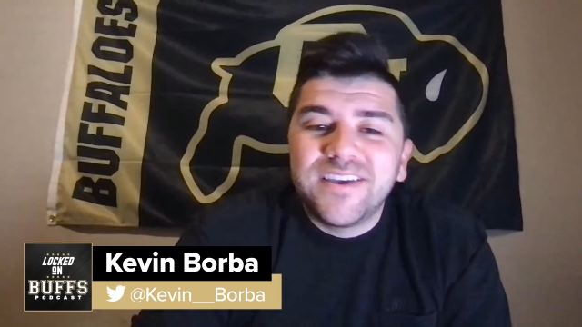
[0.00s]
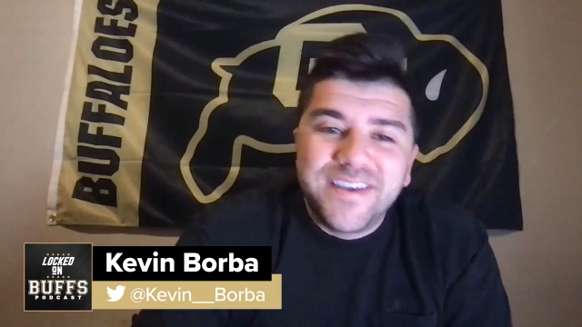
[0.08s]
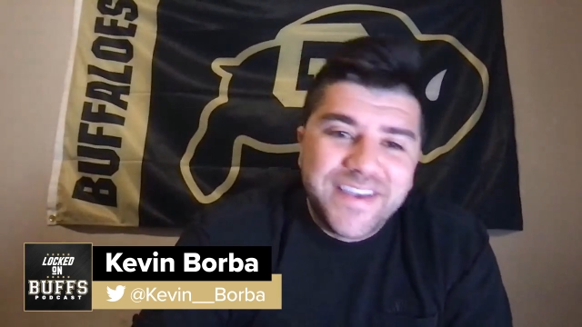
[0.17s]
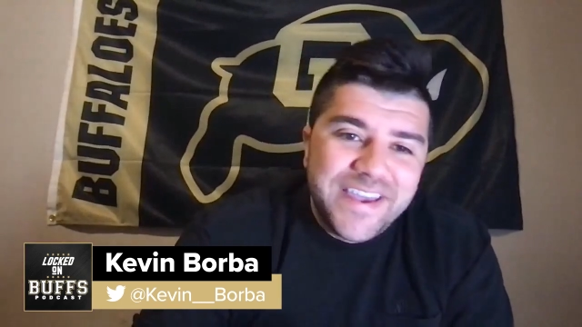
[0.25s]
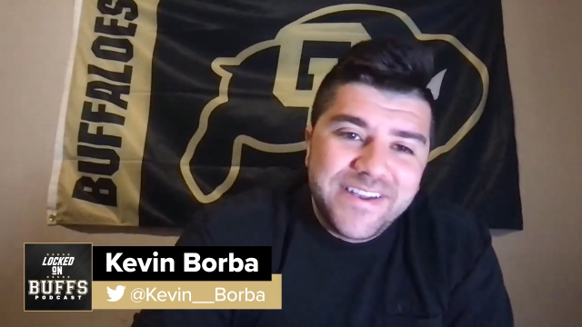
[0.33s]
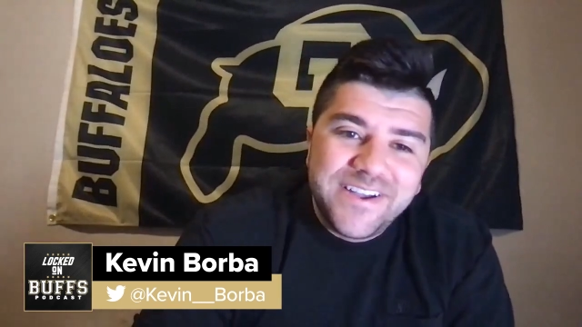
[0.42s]

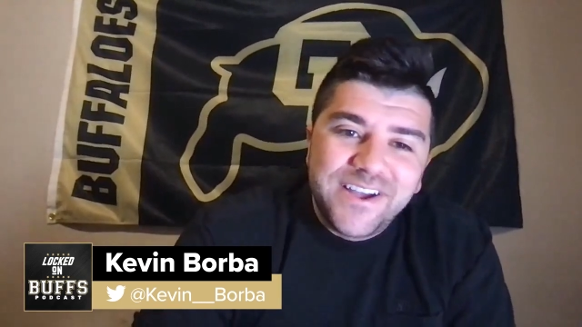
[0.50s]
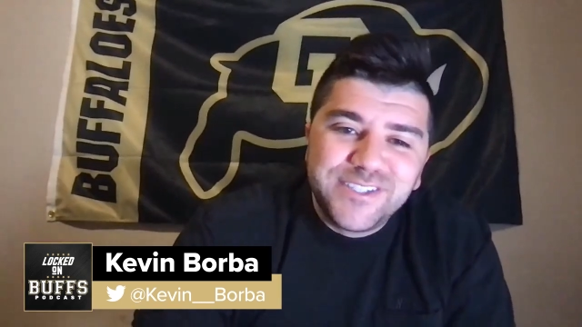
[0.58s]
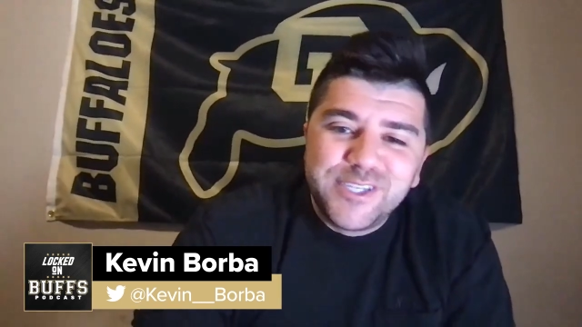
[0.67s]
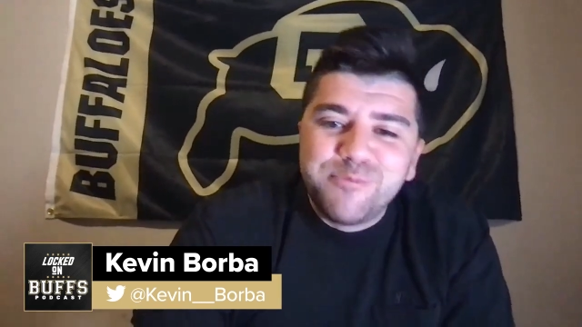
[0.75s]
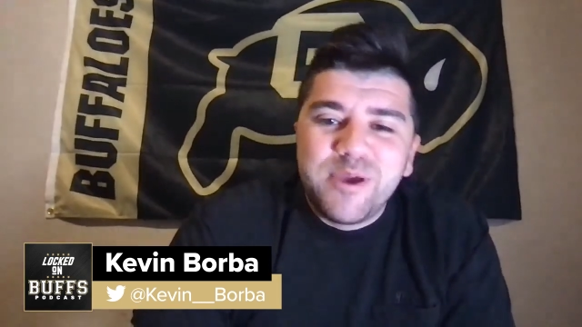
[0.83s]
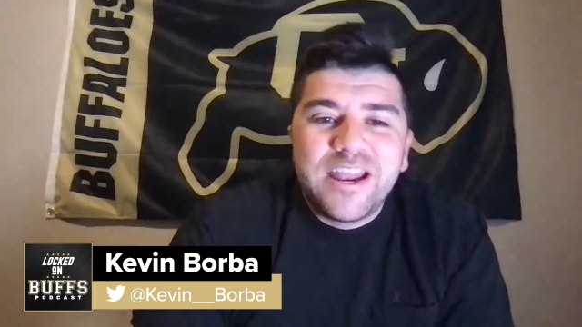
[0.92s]
Again, I'll
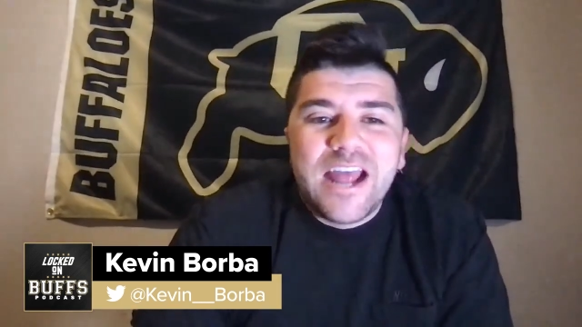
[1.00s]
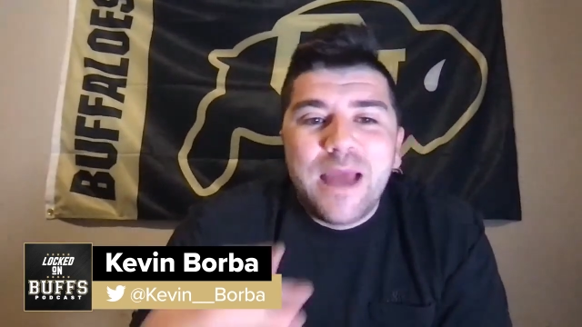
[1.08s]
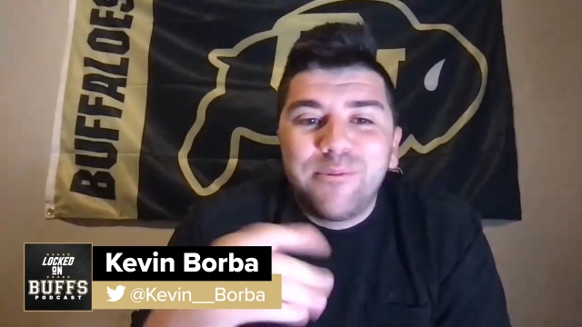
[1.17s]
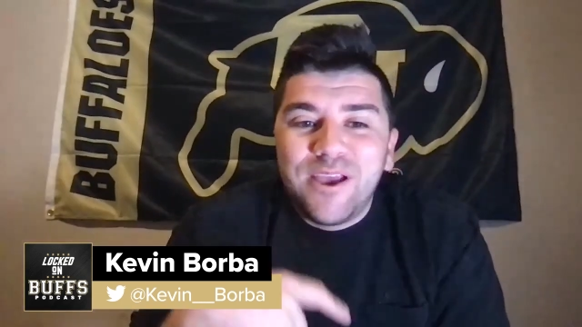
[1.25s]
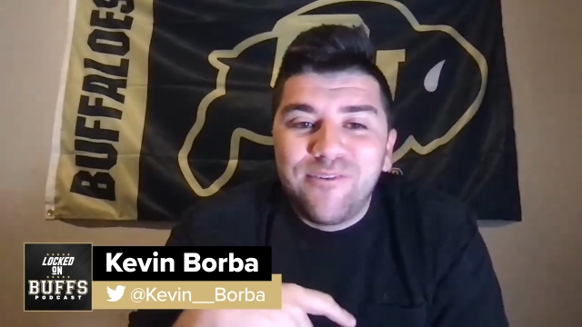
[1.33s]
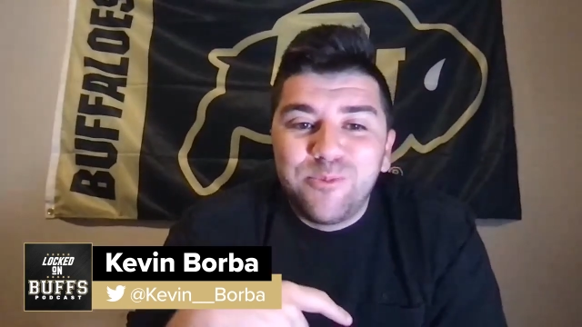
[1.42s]
see you Monday.
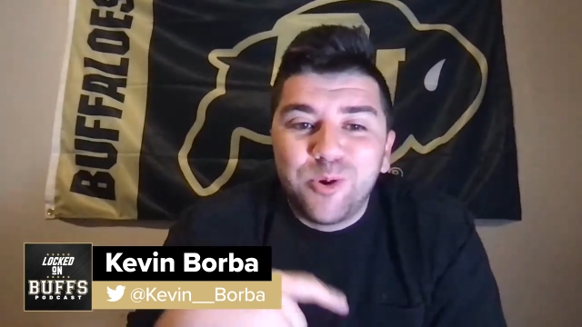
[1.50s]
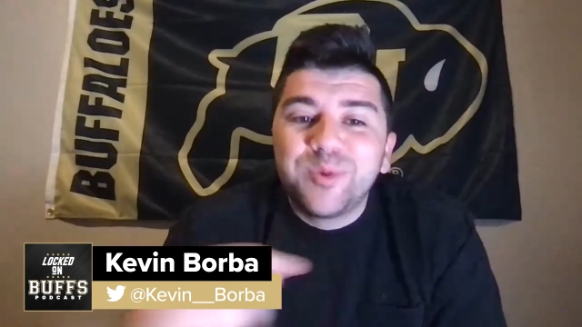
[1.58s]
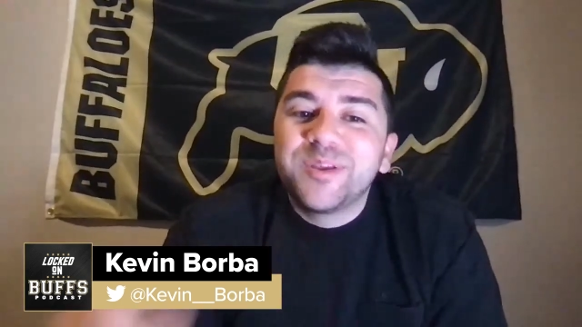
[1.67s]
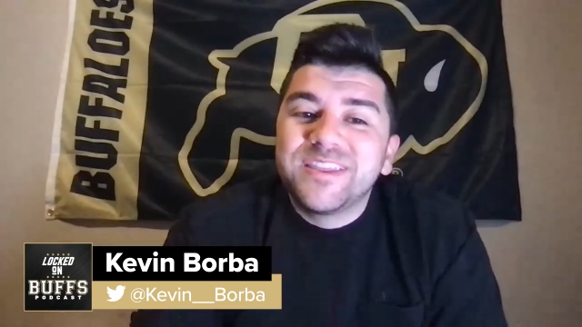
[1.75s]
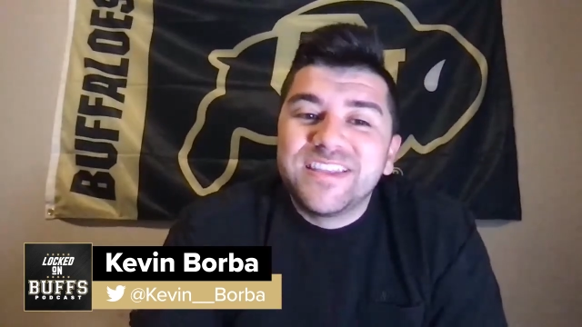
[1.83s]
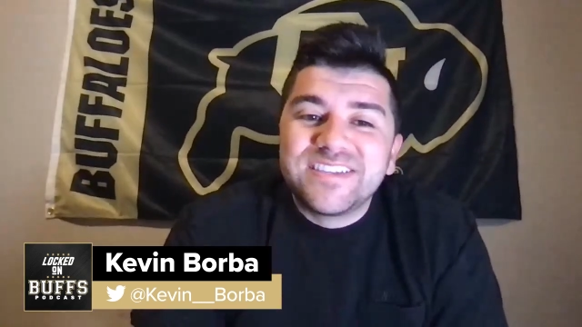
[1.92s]
I'm Kevin
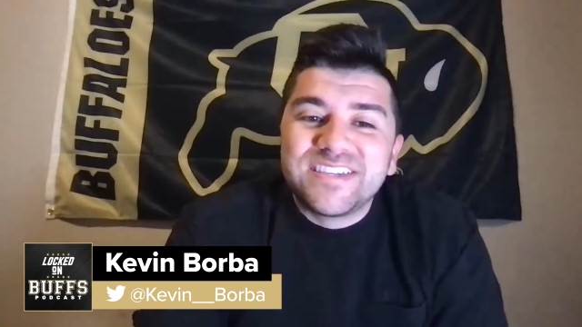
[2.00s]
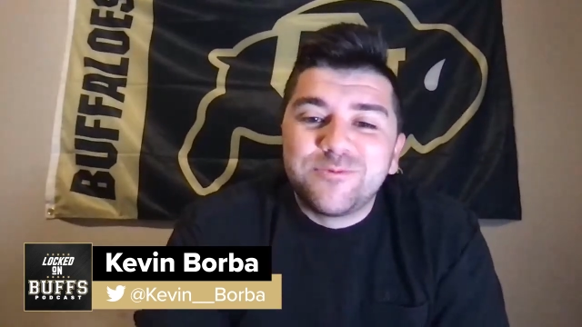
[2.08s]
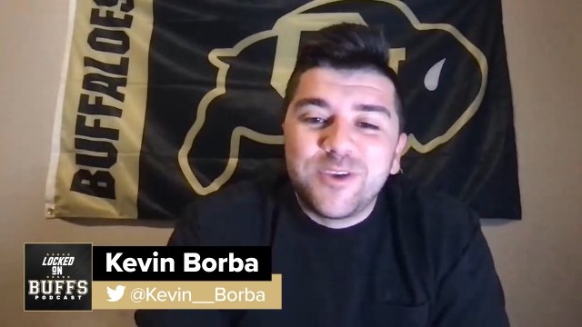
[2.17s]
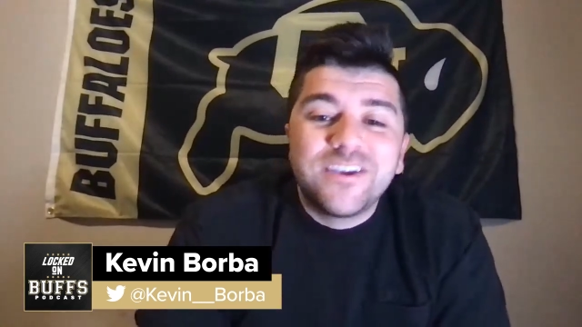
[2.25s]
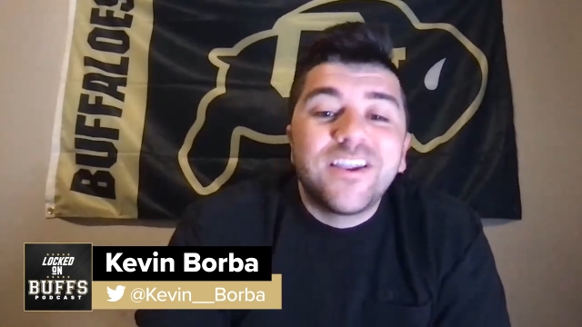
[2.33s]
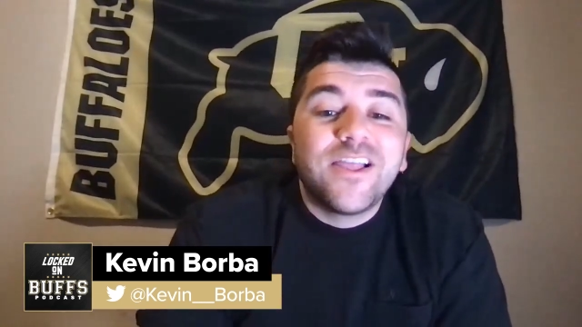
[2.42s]
Borba. This has
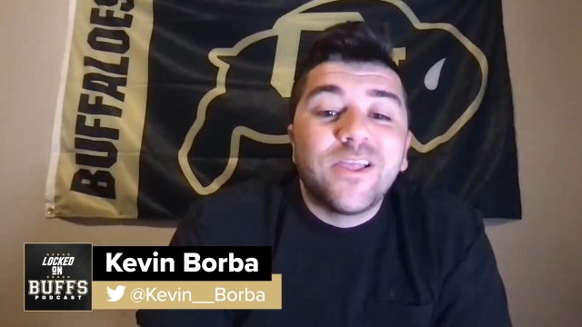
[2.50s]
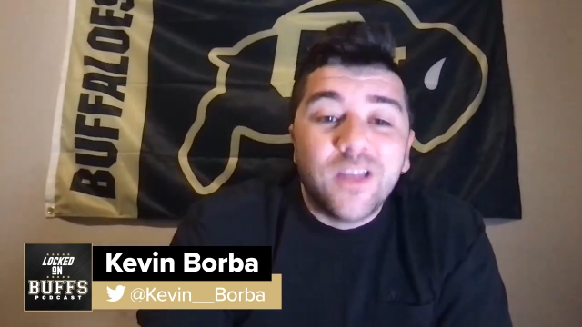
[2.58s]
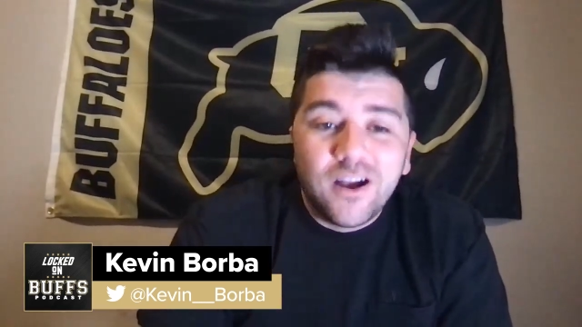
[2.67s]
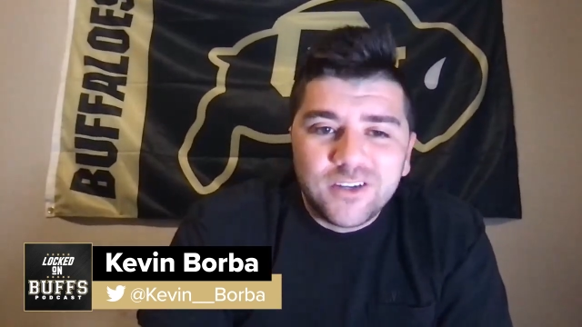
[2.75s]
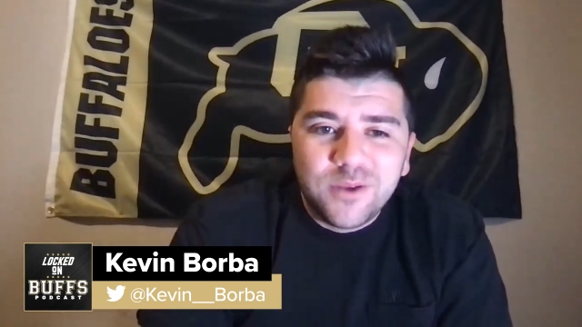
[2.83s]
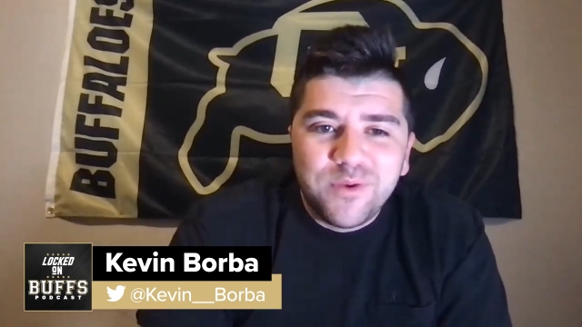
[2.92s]
been Locked on